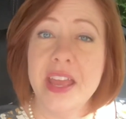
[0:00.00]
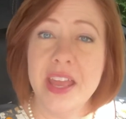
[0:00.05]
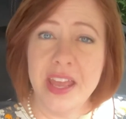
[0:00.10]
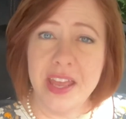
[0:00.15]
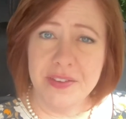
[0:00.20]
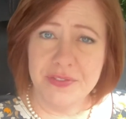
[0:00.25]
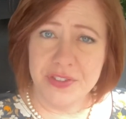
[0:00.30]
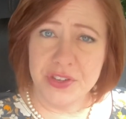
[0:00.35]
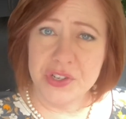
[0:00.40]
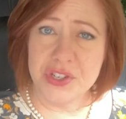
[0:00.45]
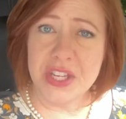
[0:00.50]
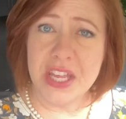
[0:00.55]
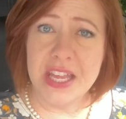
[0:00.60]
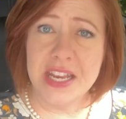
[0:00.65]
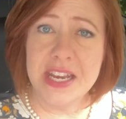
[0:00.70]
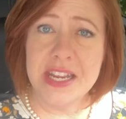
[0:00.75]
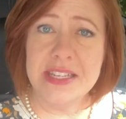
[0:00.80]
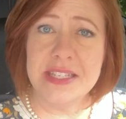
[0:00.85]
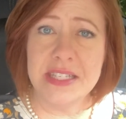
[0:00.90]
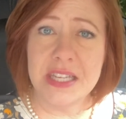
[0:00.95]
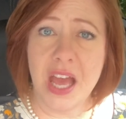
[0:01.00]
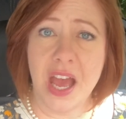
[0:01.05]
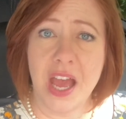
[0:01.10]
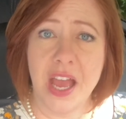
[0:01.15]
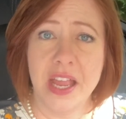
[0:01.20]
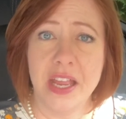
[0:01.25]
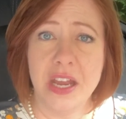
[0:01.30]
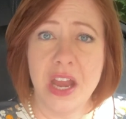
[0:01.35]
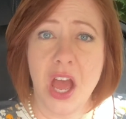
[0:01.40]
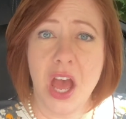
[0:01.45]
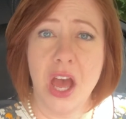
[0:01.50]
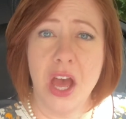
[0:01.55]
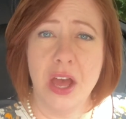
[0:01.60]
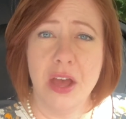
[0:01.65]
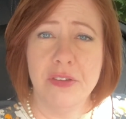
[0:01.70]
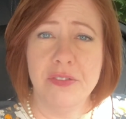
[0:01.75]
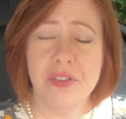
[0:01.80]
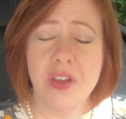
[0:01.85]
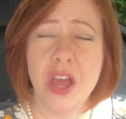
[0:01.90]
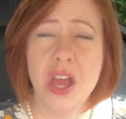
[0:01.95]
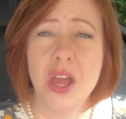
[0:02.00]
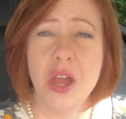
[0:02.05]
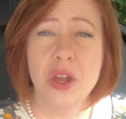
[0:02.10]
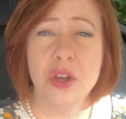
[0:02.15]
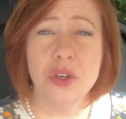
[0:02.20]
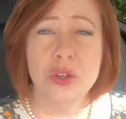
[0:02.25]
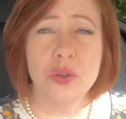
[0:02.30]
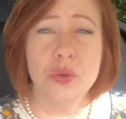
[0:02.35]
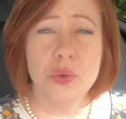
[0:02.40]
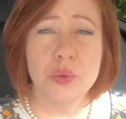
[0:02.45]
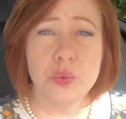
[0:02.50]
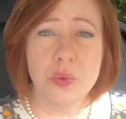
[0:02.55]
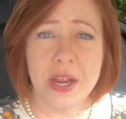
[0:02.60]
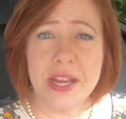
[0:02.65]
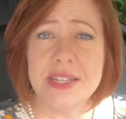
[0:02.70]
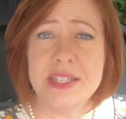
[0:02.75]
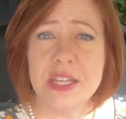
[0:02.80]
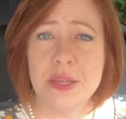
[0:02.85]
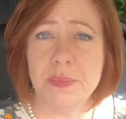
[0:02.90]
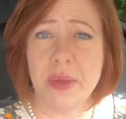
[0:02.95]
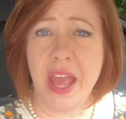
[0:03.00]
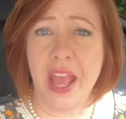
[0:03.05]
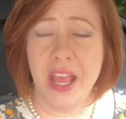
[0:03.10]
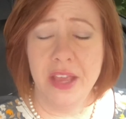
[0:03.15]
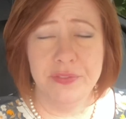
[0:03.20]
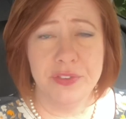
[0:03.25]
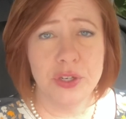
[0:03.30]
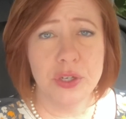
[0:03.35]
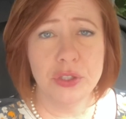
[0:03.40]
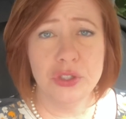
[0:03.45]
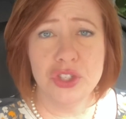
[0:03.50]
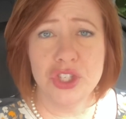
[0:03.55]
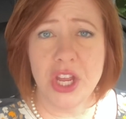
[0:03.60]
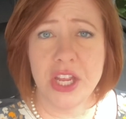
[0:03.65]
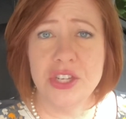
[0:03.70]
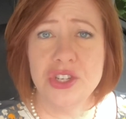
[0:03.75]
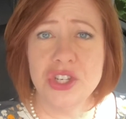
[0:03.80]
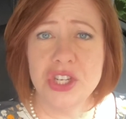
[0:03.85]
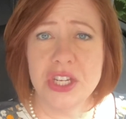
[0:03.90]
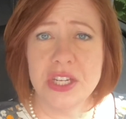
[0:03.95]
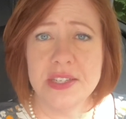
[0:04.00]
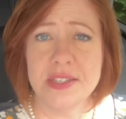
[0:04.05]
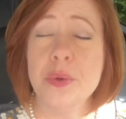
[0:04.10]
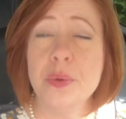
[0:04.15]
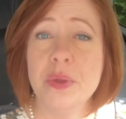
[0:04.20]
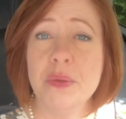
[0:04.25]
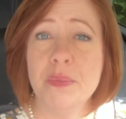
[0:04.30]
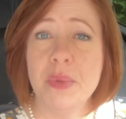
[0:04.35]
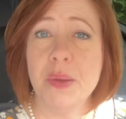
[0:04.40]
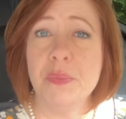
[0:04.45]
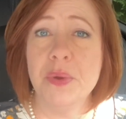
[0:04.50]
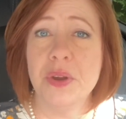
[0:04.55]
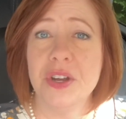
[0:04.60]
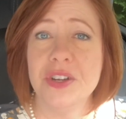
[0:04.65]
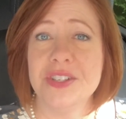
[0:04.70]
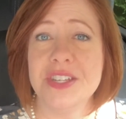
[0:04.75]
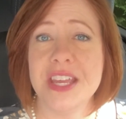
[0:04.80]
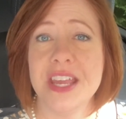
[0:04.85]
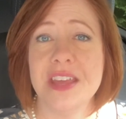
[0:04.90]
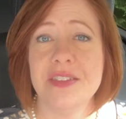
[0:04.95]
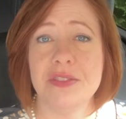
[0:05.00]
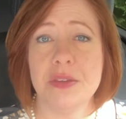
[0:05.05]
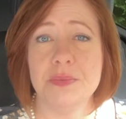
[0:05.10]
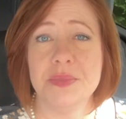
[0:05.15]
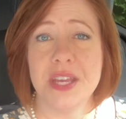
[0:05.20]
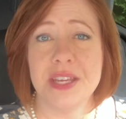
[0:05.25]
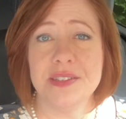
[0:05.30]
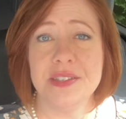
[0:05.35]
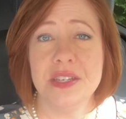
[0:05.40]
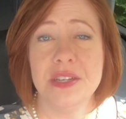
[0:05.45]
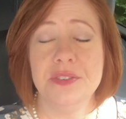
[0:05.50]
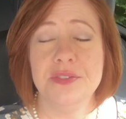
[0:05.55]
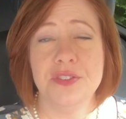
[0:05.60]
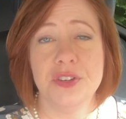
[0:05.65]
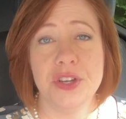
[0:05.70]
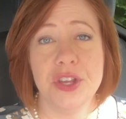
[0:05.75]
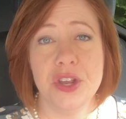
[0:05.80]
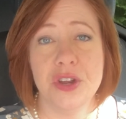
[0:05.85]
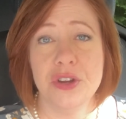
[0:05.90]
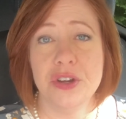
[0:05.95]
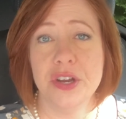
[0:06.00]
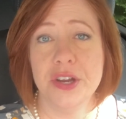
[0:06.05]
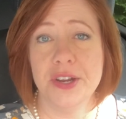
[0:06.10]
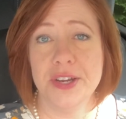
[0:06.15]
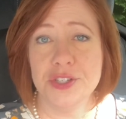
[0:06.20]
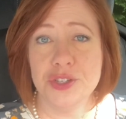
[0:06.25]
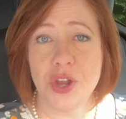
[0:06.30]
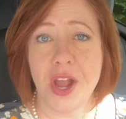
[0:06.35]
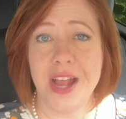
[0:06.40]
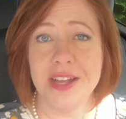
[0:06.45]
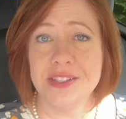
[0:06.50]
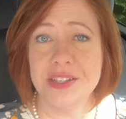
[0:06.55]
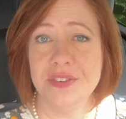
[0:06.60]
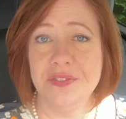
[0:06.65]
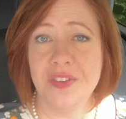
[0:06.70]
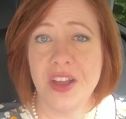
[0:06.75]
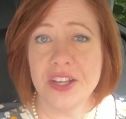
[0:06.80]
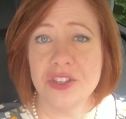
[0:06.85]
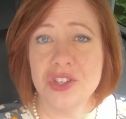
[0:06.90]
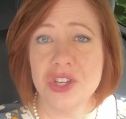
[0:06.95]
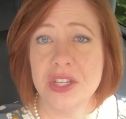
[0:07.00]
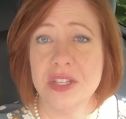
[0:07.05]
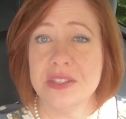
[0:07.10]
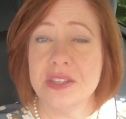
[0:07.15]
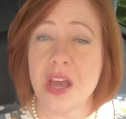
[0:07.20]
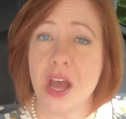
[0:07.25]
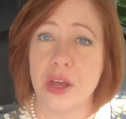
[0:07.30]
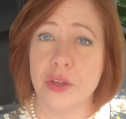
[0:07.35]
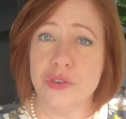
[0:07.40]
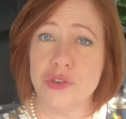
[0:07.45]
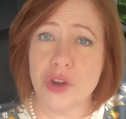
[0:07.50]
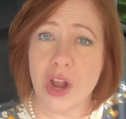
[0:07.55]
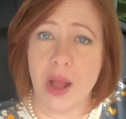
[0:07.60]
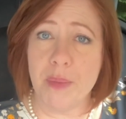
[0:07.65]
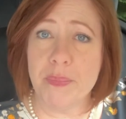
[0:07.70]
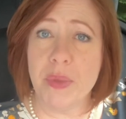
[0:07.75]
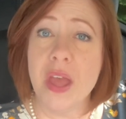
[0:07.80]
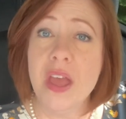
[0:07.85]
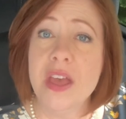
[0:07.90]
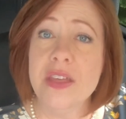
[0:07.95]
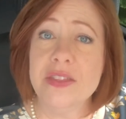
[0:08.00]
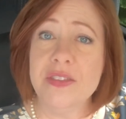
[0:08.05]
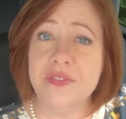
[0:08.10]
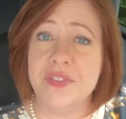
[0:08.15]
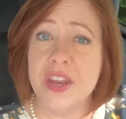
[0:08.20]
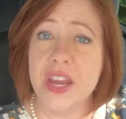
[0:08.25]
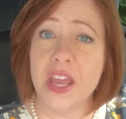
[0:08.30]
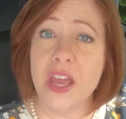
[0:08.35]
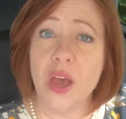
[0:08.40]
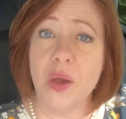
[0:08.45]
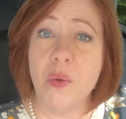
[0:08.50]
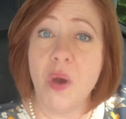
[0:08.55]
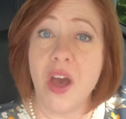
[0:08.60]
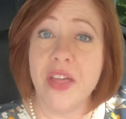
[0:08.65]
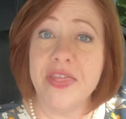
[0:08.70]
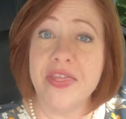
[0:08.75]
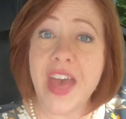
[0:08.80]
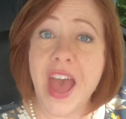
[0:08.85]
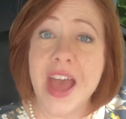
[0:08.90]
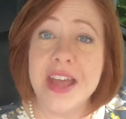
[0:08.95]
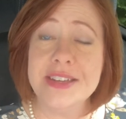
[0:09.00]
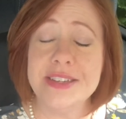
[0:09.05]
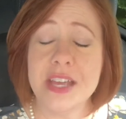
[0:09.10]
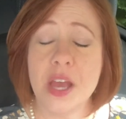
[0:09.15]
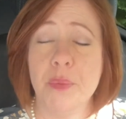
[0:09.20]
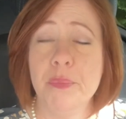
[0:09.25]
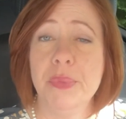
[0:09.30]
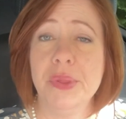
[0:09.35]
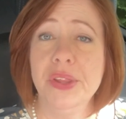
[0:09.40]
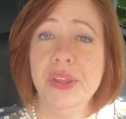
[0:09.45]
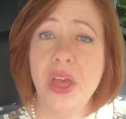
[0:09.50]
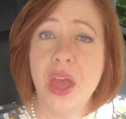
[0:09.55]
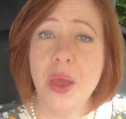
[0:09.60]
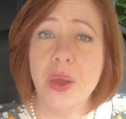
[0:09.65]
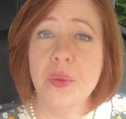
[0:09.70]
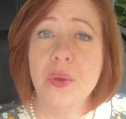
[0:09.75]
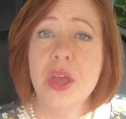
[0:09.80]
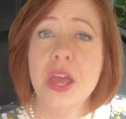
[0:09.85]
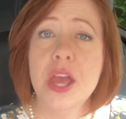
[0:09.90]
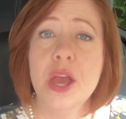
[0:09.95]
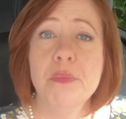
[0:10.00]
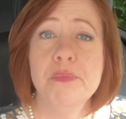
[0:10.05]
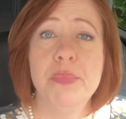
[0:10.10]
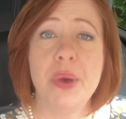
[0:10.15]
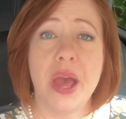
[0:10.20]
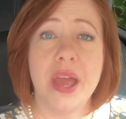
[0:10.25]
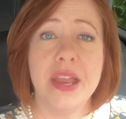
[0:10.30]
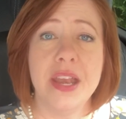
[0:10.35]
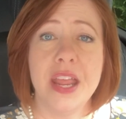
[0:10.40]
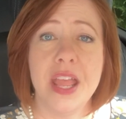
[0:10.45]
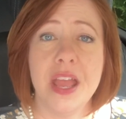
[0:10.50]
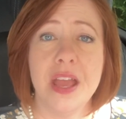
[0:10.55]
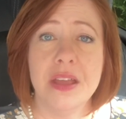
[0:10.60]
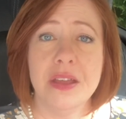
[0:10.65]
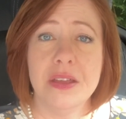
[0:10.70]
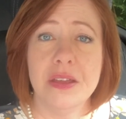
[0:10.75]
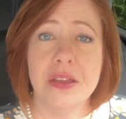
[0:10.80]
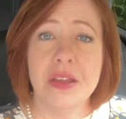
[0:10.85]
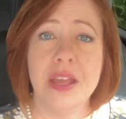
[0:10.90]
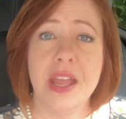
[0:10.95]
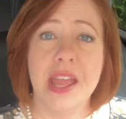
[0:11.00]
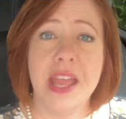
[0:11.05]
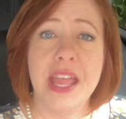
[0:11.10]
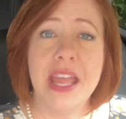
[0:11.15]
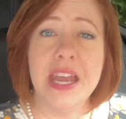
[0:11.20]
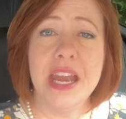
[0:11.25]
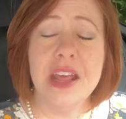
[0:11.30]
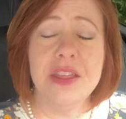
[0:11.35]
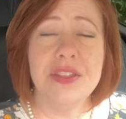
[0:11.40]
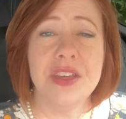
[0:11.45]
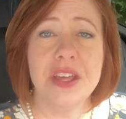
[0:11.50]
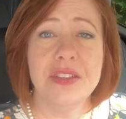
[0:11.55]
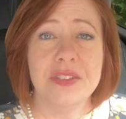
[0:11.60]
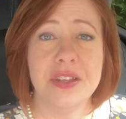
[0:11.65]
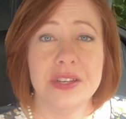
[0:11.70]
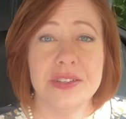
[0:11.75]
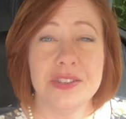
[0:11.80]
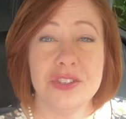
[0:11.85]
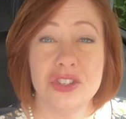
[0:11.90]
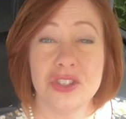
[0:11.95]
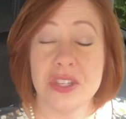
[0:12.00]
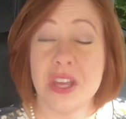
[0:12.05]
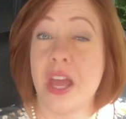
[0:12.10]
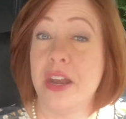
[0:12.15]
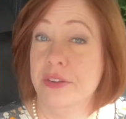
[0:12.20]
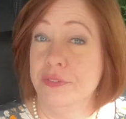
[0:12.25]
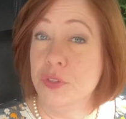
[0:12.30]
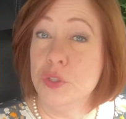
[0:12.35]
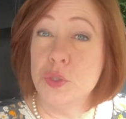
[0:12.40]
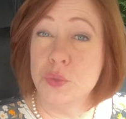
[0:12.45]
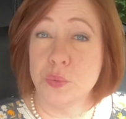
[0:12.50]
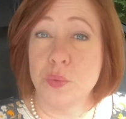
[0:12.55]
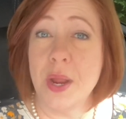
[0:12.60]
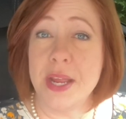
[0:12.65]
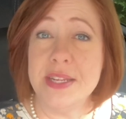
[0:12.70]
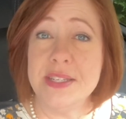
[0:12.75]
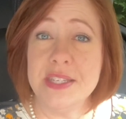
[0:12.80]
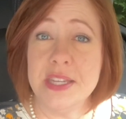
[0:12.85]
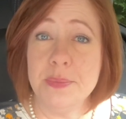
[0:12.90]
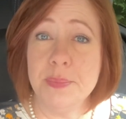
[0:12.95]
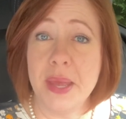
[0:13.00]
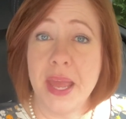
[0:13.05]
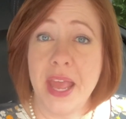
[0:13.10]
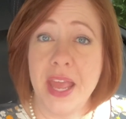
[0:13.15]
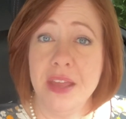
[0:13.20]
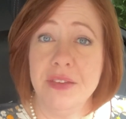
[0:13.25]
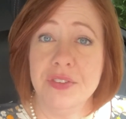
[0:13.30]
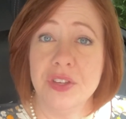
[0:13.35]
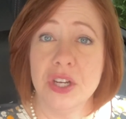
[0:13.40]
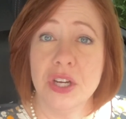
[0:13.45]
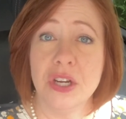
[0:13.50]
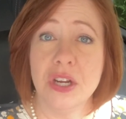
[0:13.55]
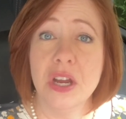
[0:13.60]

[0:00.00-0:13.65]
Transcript: If there's any sign of crazy behavioral changes, remember to get them tested for urinary tract infections. I'll drop the video on that down below, but anything that is just kind of crazy behavior,